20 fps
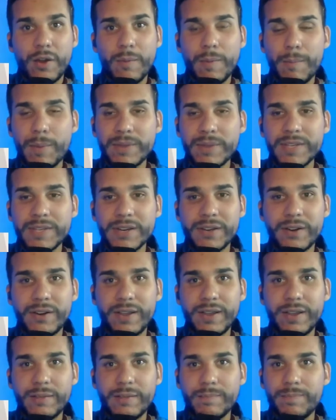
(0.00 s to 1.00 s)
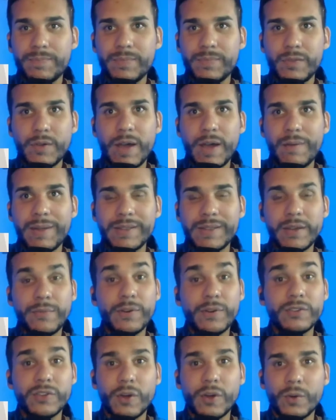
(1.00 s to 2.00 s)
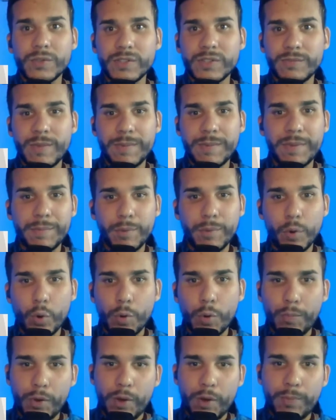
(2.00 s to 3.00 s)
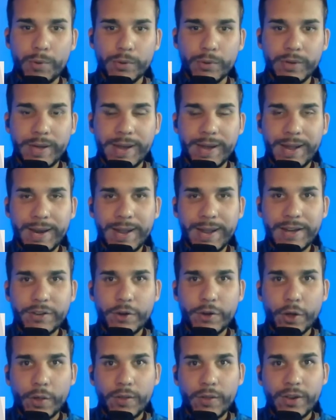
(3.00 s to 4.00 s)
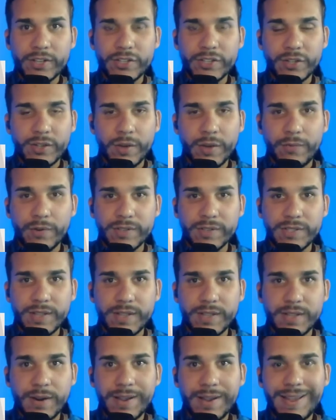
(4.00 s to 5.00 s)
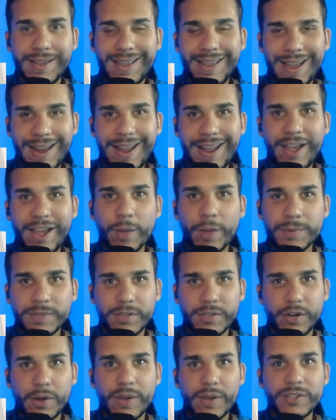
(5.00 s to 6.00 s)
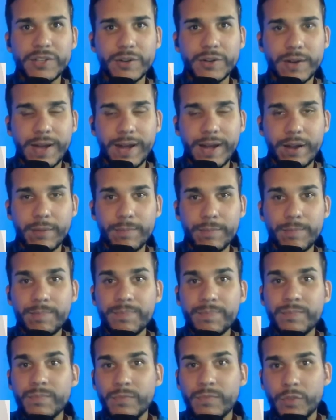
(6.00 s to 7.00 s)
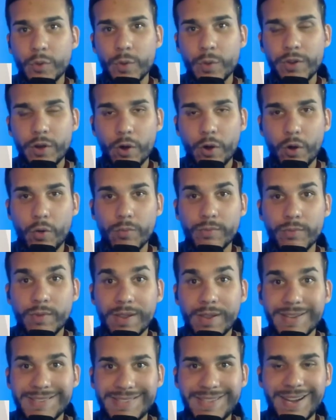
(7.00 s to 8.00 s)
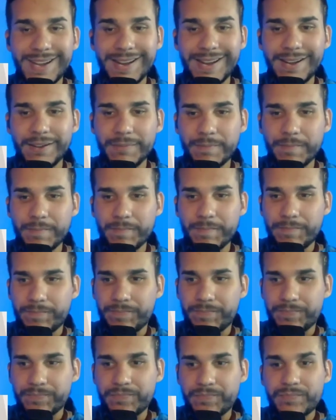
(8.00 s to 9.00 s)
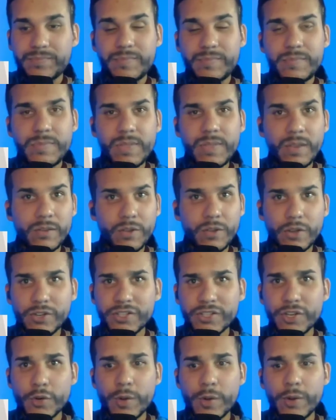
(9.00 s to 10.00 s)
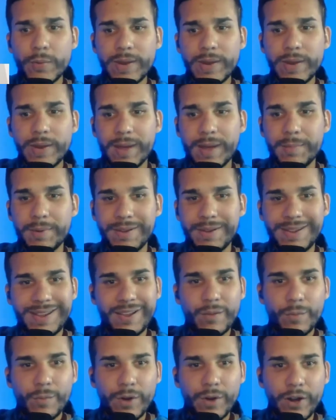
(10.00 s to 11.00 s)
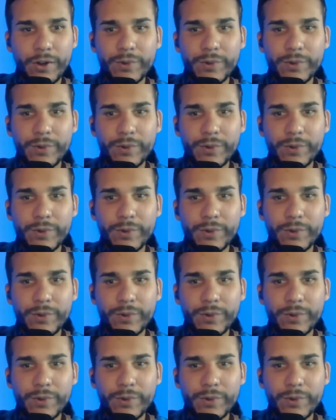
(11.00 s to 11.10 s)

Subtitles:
particularly you have like different tones of maybe blue or purple to kind of let you know that there's a difference there. And it helps, as you're kind of doing your own study. Just a quick recap. When you're